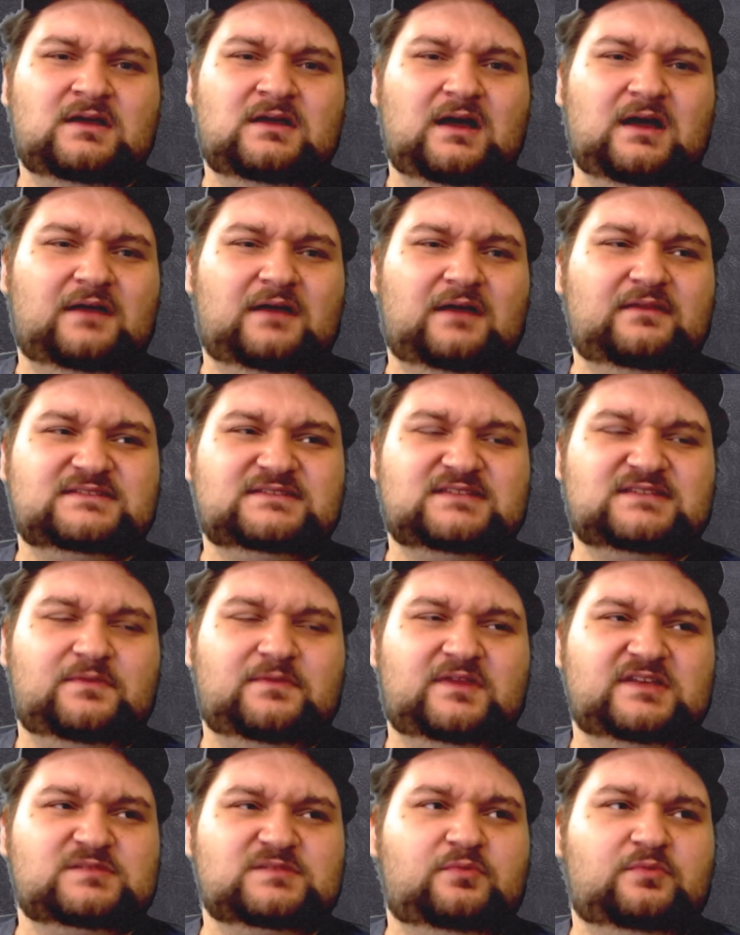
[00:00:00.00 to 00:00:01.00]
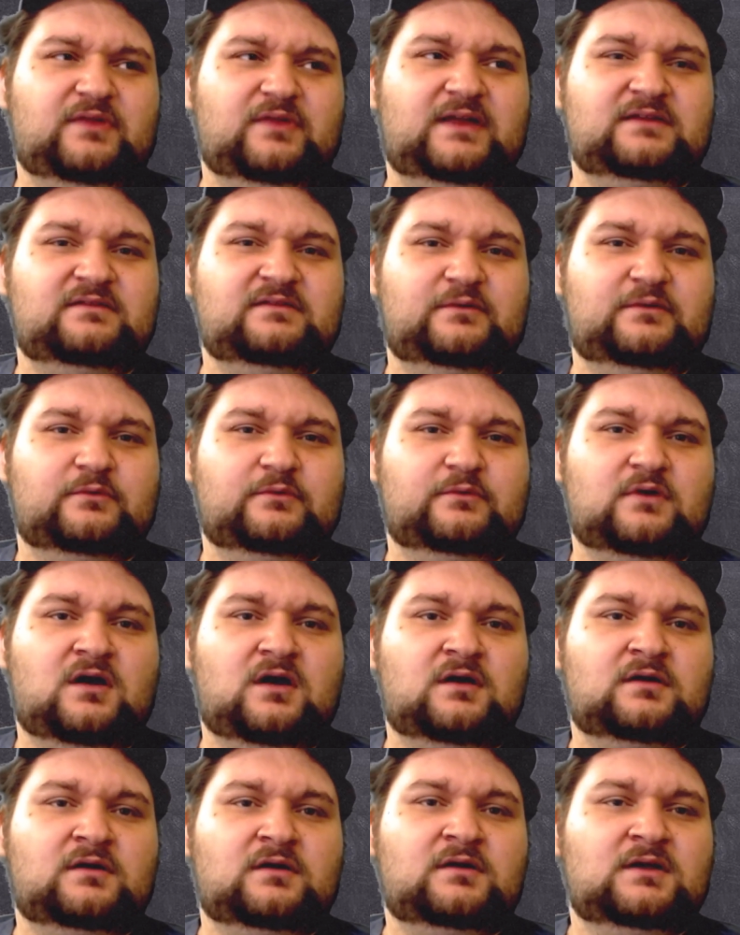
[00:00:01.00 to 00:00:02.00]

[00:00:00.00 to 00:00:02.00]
unless something is blatantly wrong.